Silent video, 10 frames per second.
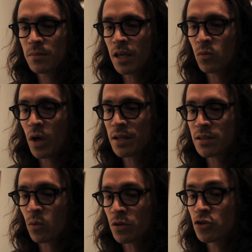in
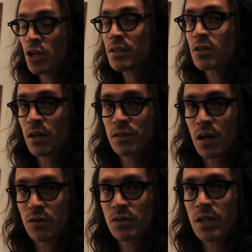ways that we're just starting
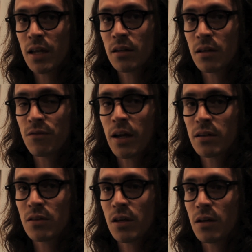to understand. They
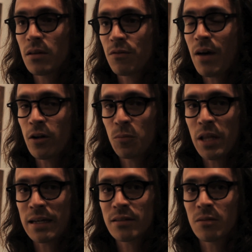affect the
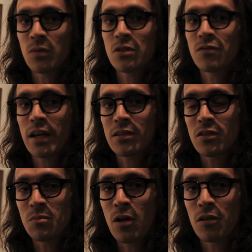phytoplankton, which affects
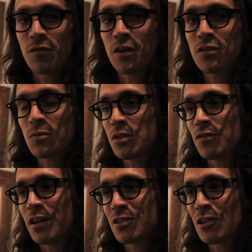the smaller fish, which
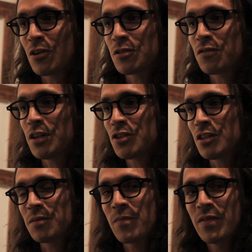affects the larger fish.
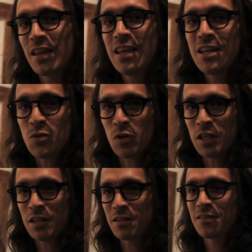And it's
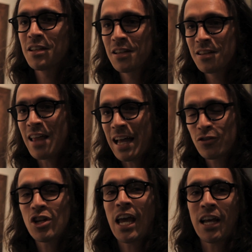really
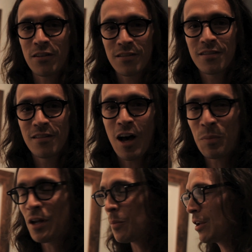that chain
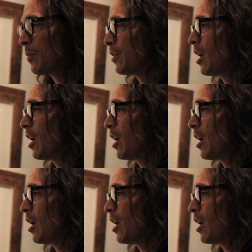up and up and up and